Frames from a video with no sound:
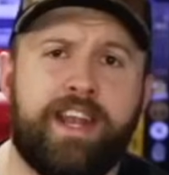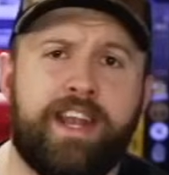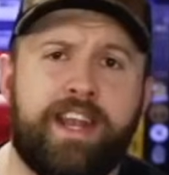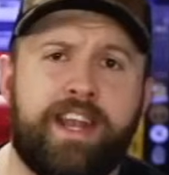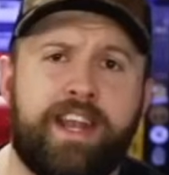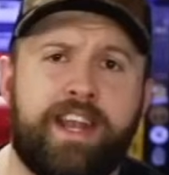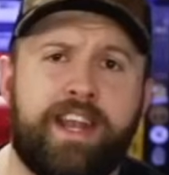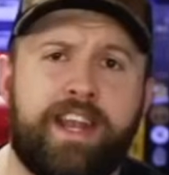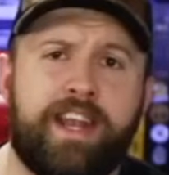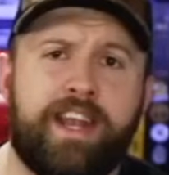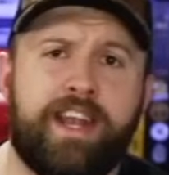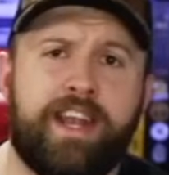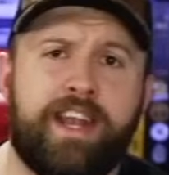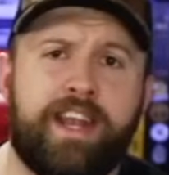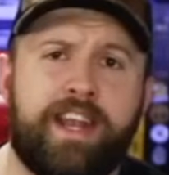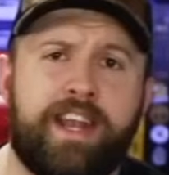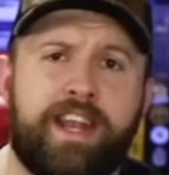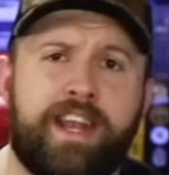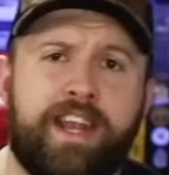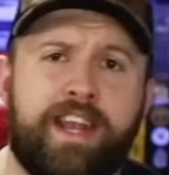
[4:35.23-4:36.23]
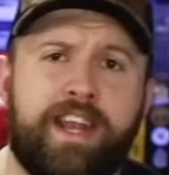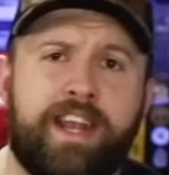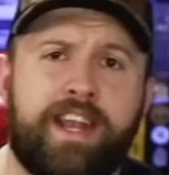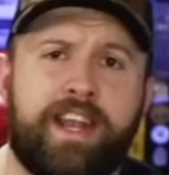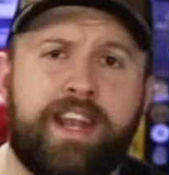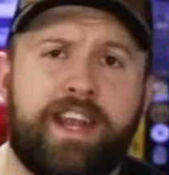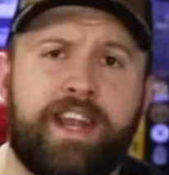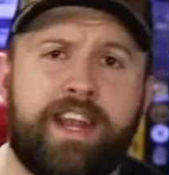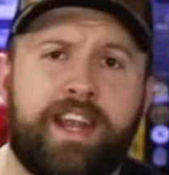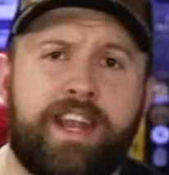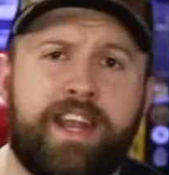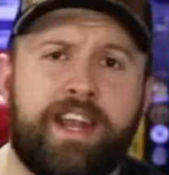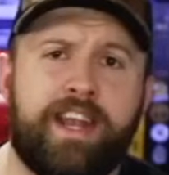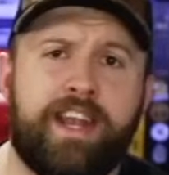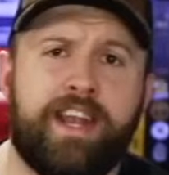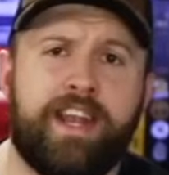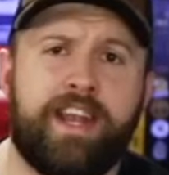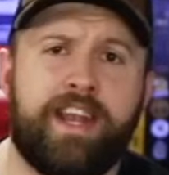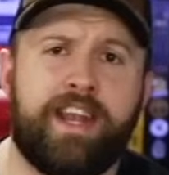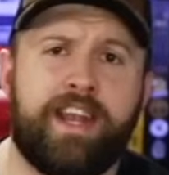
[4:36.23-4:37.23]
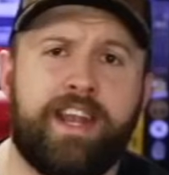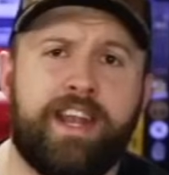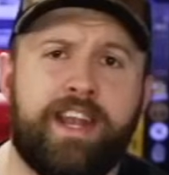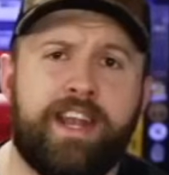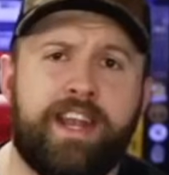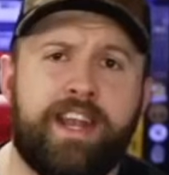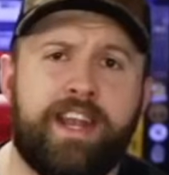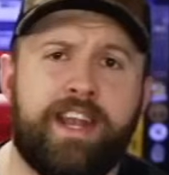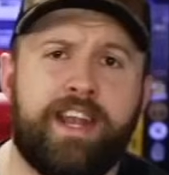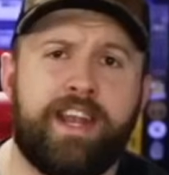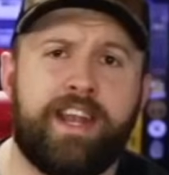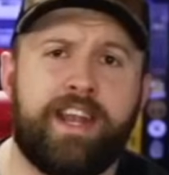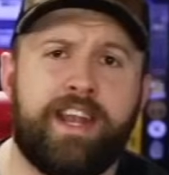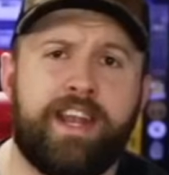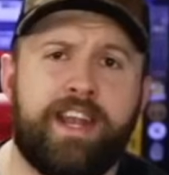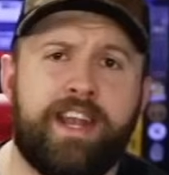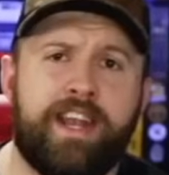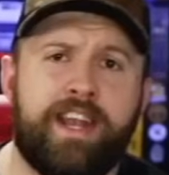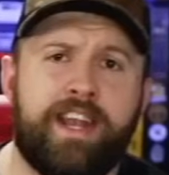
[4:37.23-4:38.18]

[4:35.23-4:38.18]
[no speech]